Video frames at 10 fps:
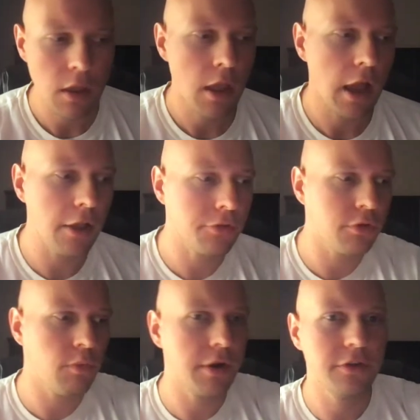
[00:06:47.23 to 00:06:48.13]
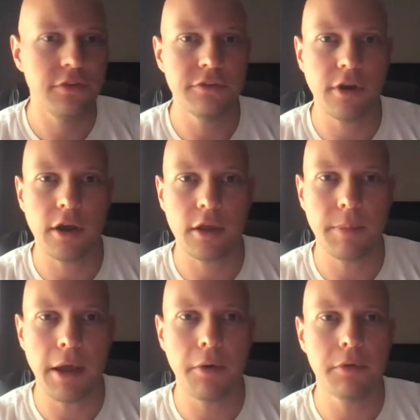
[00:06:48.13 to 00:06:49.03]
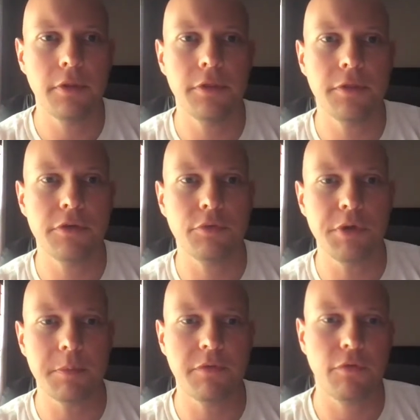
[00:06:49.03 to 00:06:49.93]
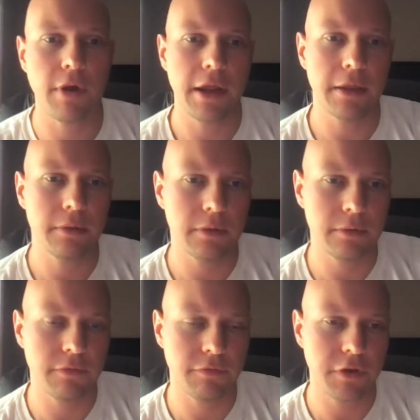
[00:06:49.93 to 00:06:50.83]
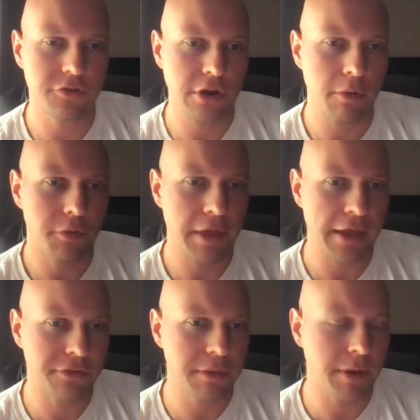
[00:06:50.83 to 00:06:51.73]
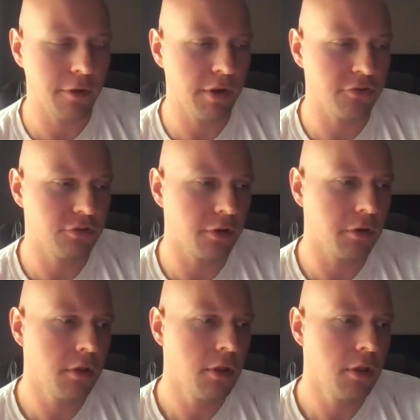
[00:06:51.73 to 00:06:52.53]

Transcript: I also wanted to talk about this week, before I finish out with asking my question,